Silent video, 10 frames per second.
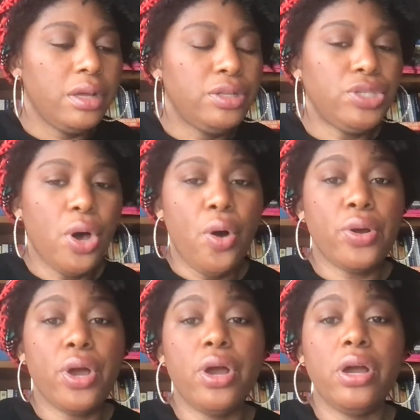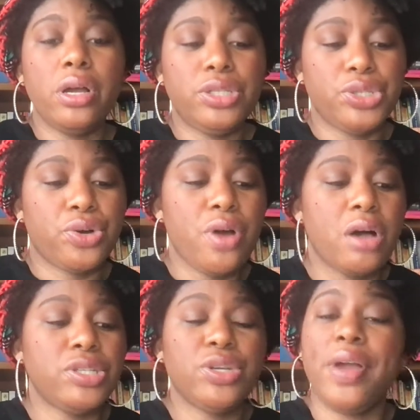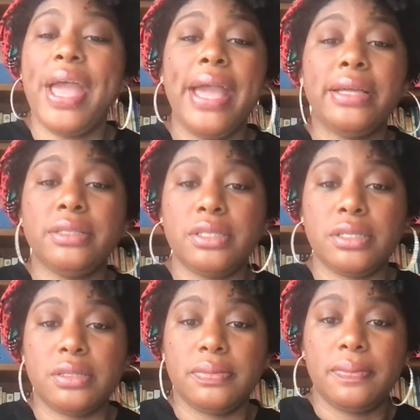Told her to cross her hands,